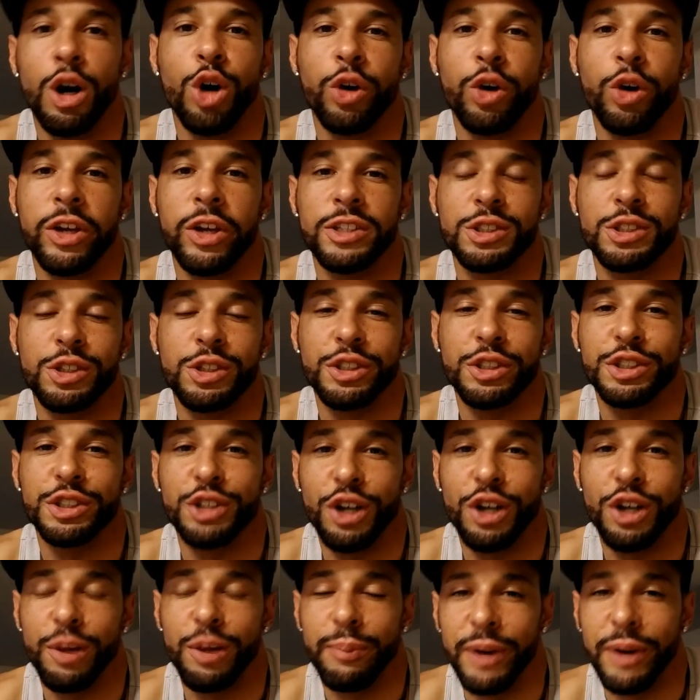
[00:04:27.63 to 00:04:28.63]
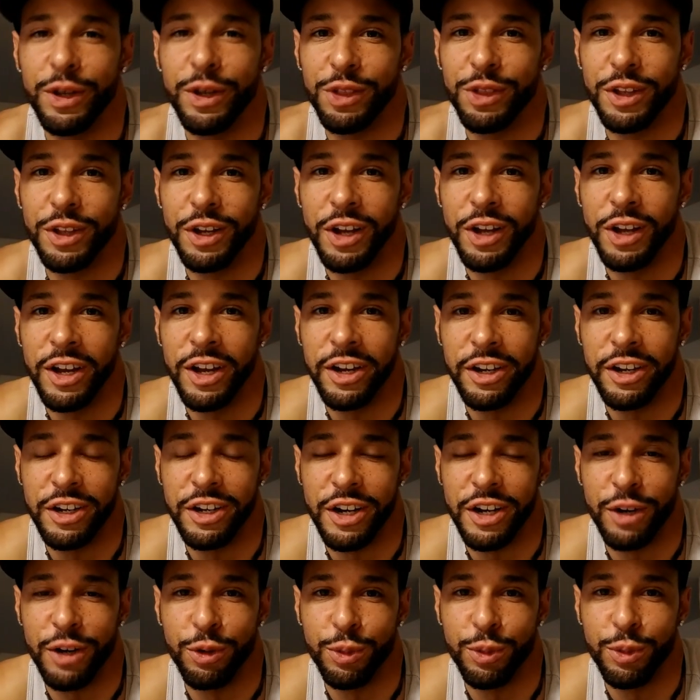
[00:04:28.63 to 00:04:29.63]
Okay, so let's talk about the
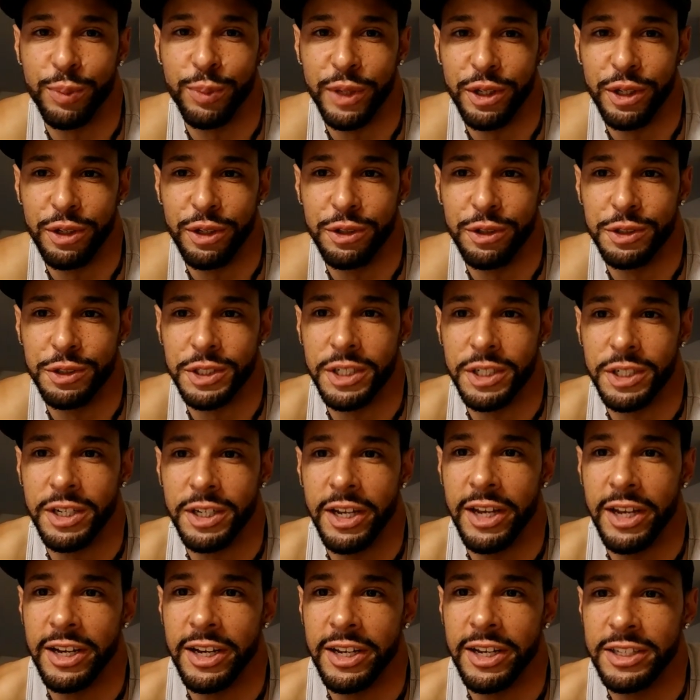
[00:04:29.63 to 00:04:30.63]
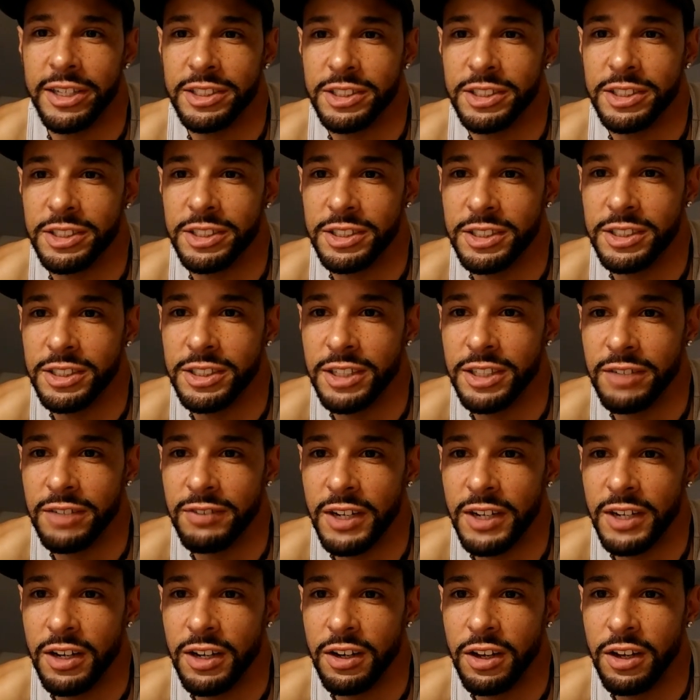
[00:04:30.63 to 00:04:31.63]
lighting I will be using. And as you see,
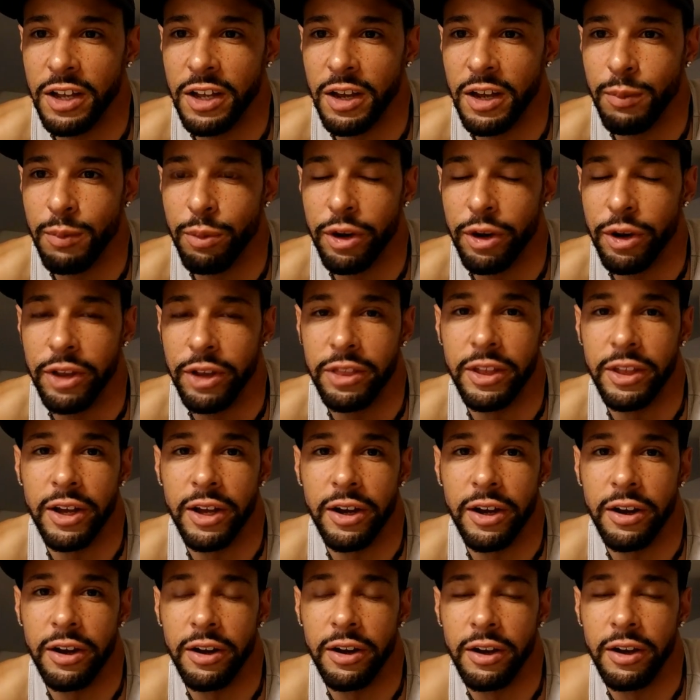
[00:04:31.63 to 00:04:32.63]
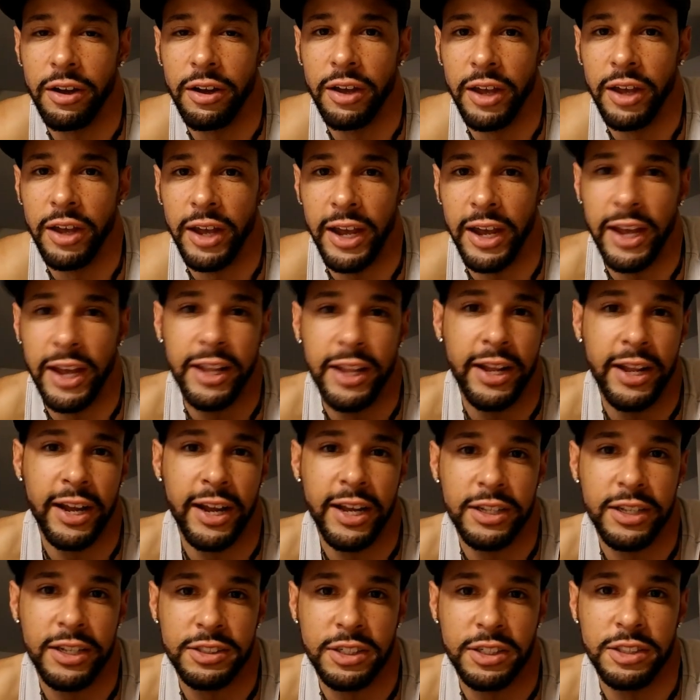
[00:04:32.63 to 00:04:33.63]
I've got a lamp right there and that
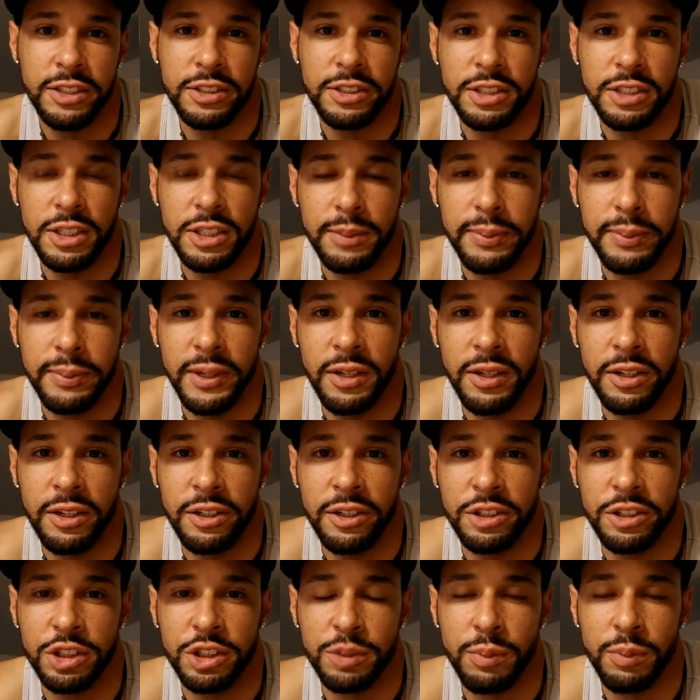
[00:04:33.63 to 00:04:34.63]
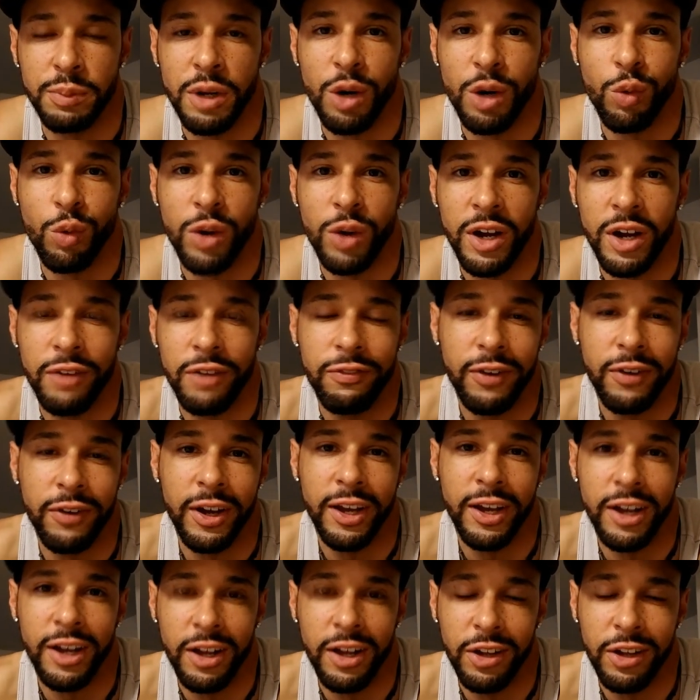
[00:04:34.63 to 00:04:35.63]
has a TP-Link Smart
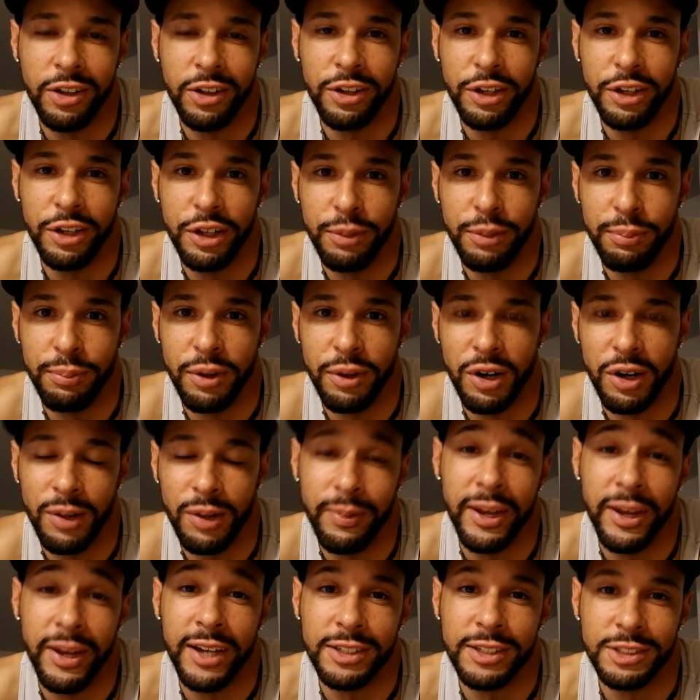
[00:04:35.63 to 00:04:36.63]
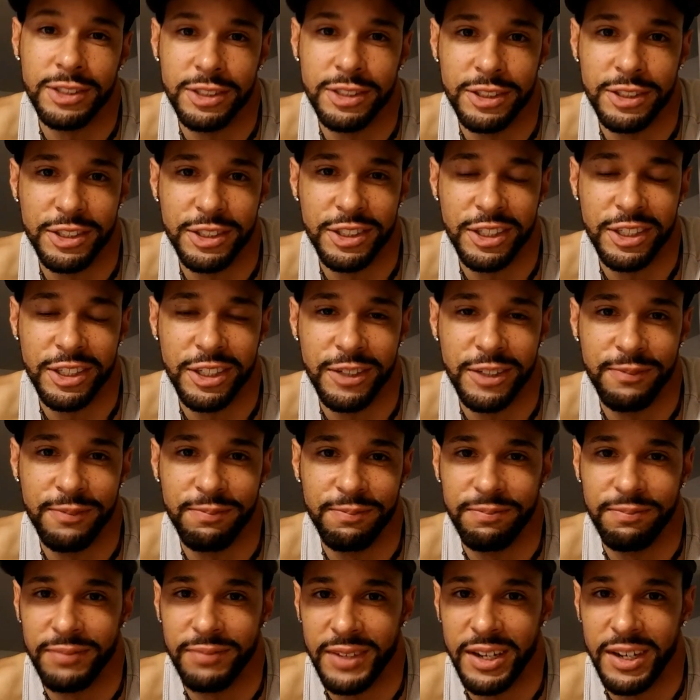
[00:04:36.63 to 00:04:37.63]
Wi-Fi LED bulb. As you can see,
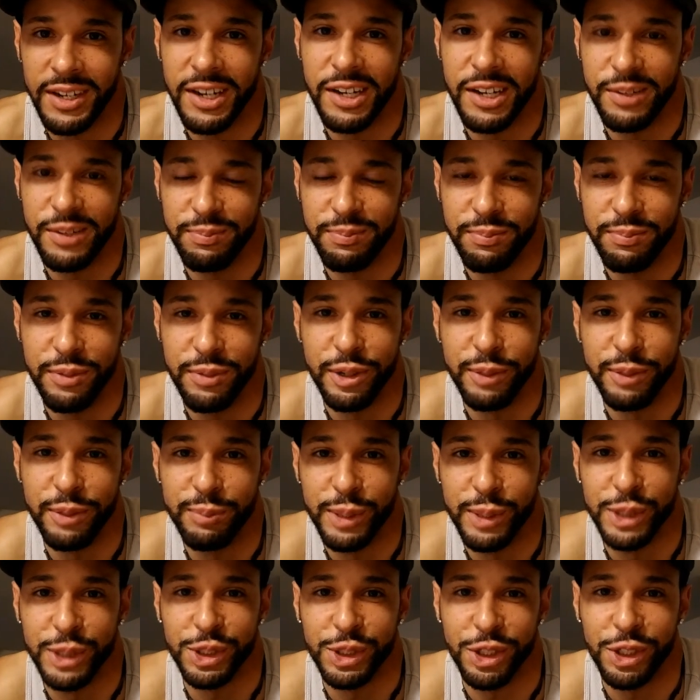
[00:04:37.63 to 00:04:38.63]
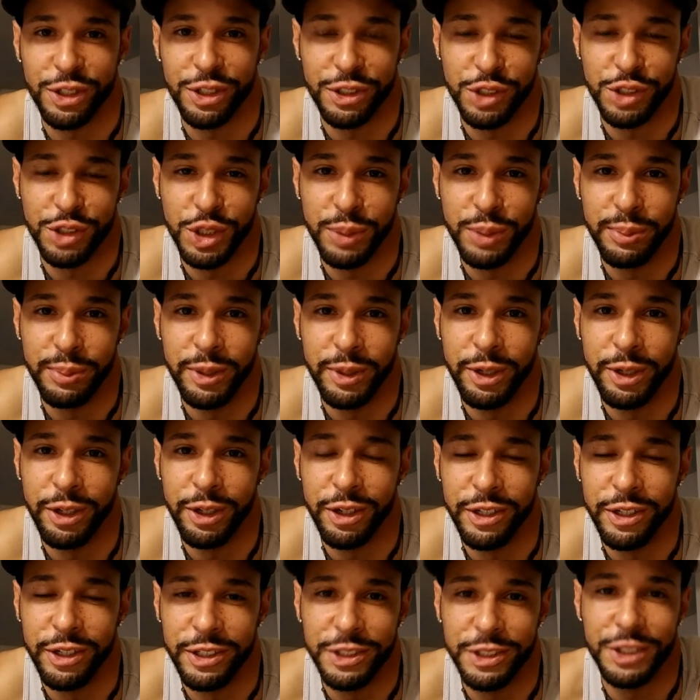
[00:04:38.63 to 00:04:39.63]
I'm pretty much on a
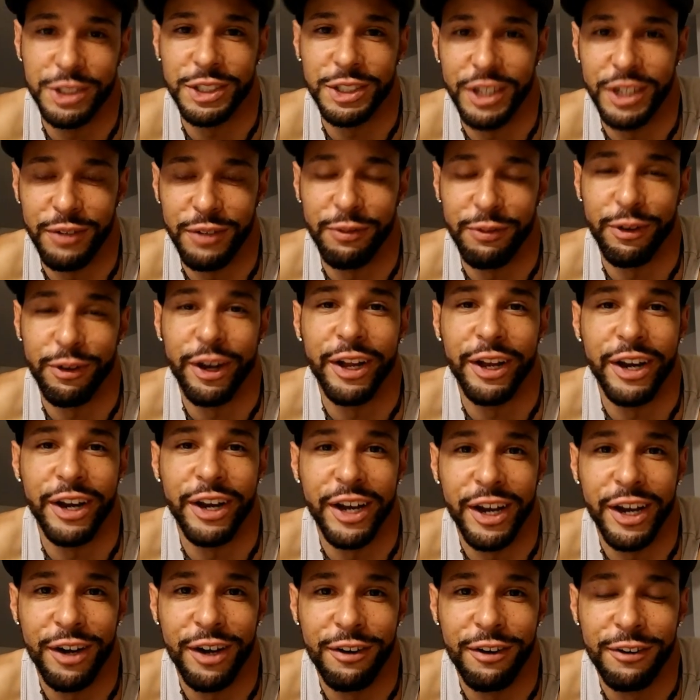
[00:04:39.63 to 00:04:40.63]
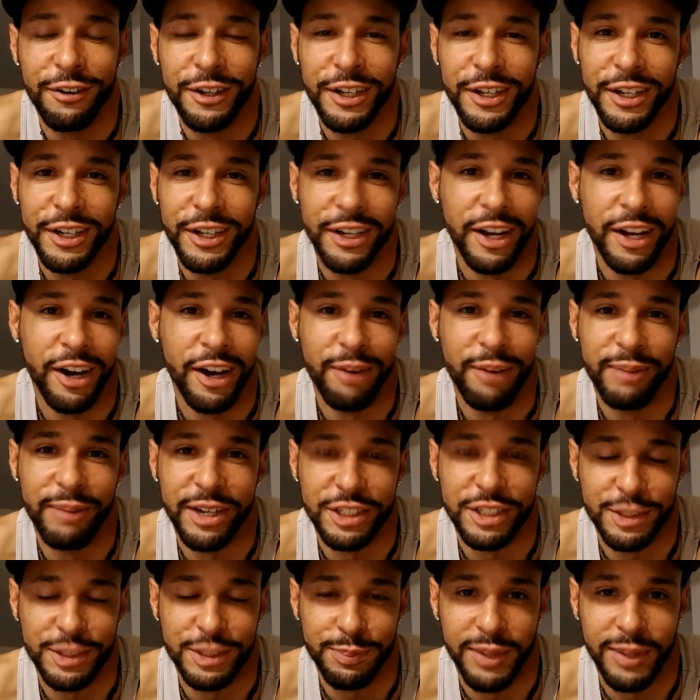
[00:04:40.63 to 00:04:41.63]
TP-Link stuff right now. Now I'm
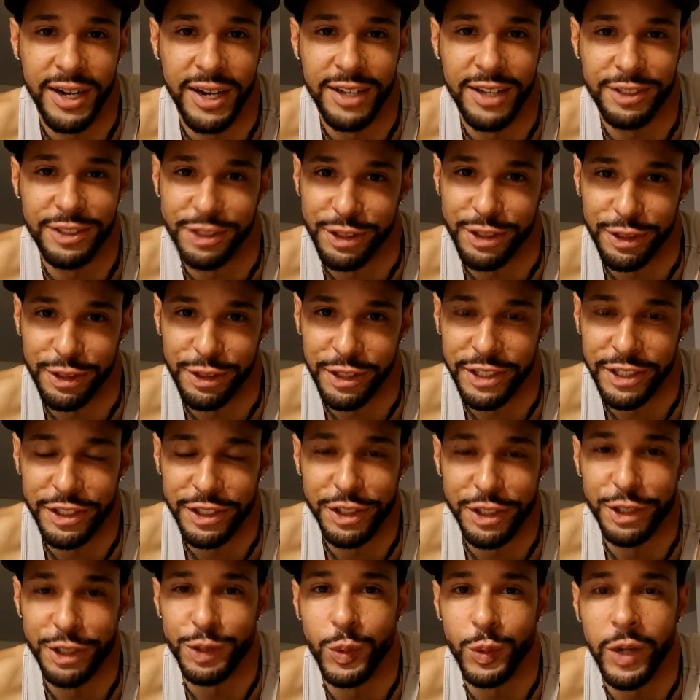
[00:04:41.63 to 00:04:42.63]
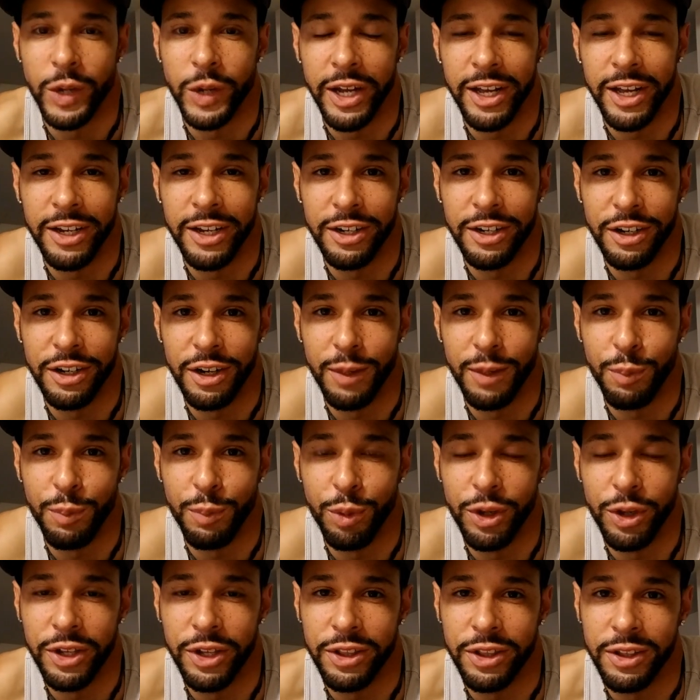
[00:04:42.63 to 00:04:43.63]
not sponsored, that's just what I ended
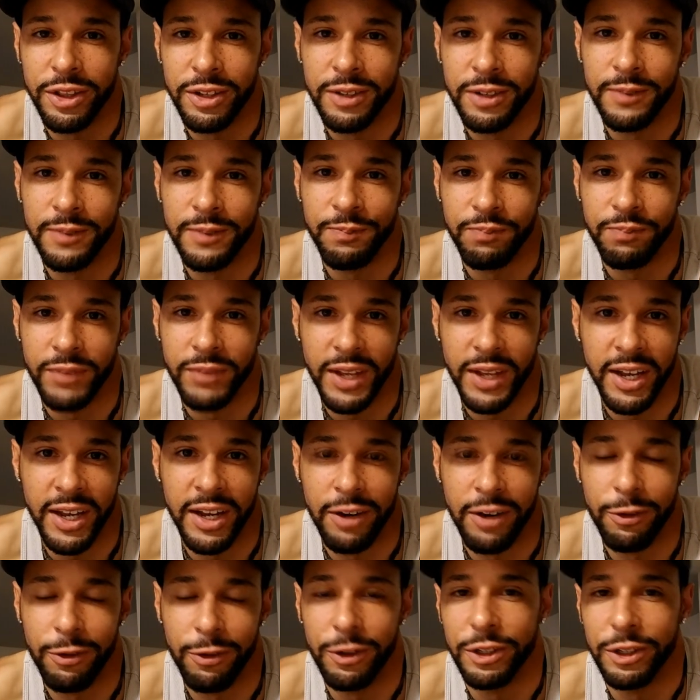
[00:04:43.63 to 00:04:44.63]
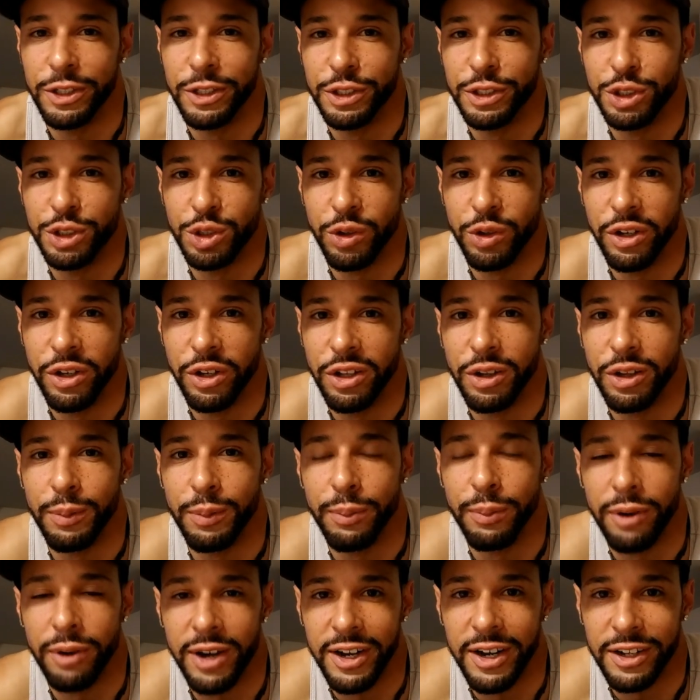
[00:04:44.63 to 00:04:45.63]
up with. And I really enjoy their
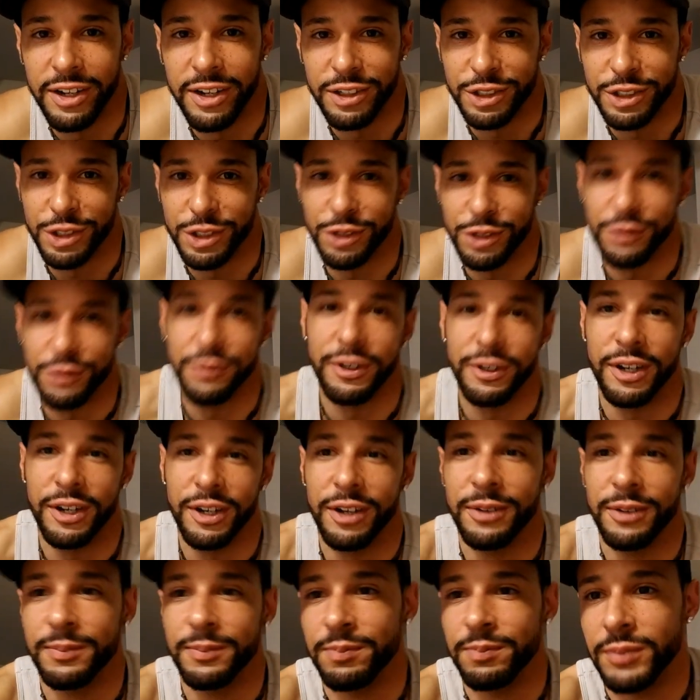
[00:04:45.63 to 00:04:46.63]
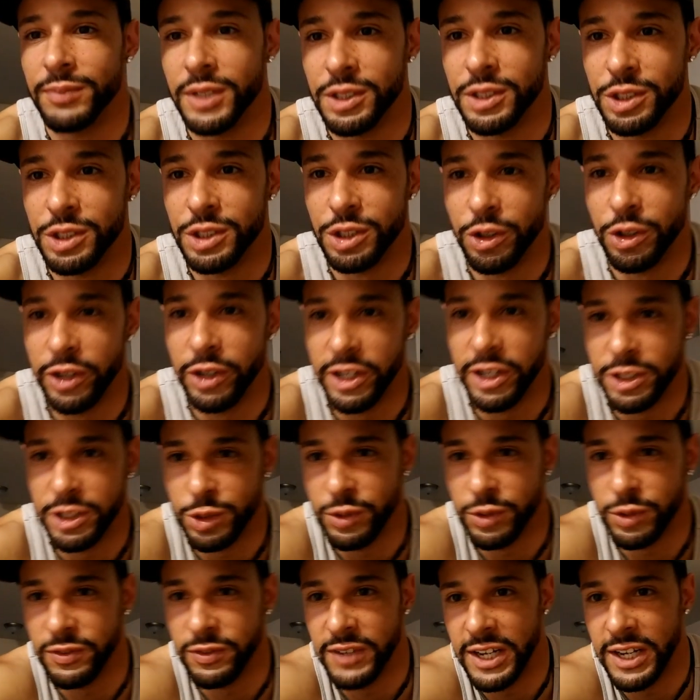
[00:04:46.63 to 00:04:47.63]
products so far. So yeah,
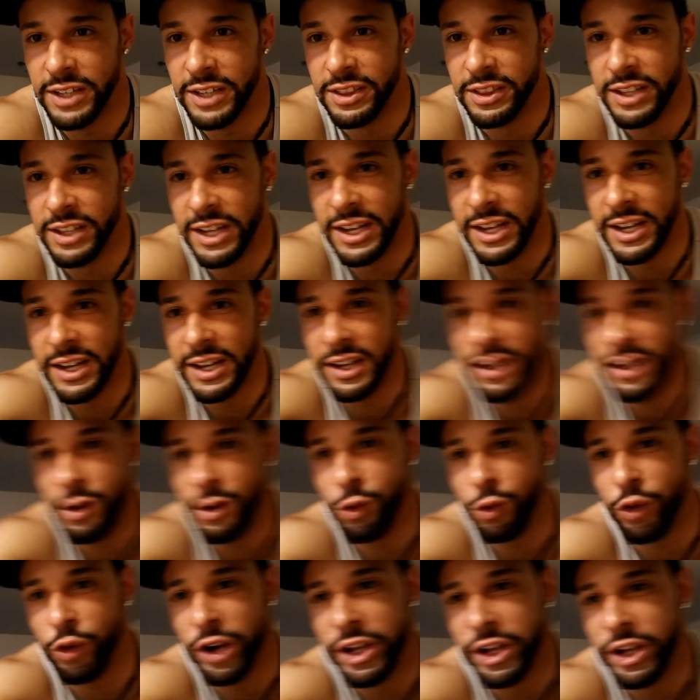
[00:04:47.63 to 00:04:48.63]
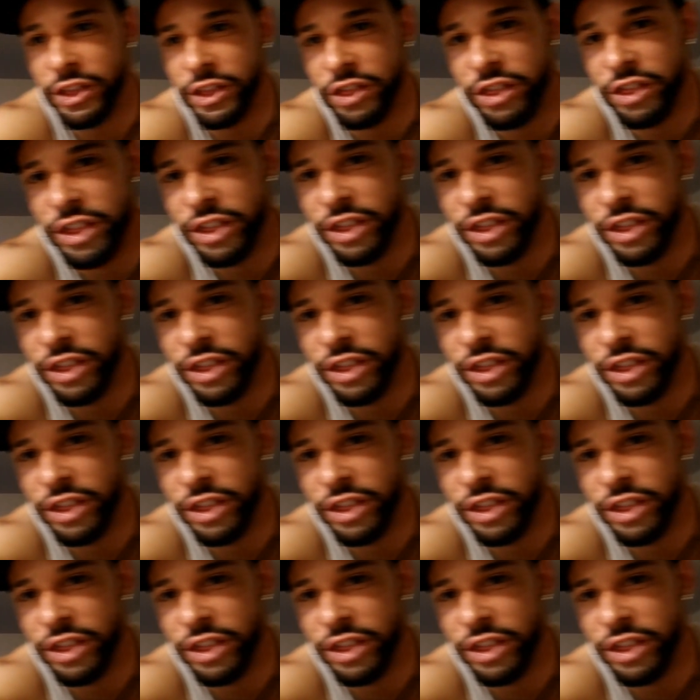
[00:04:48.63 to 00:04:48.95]
so we've got that right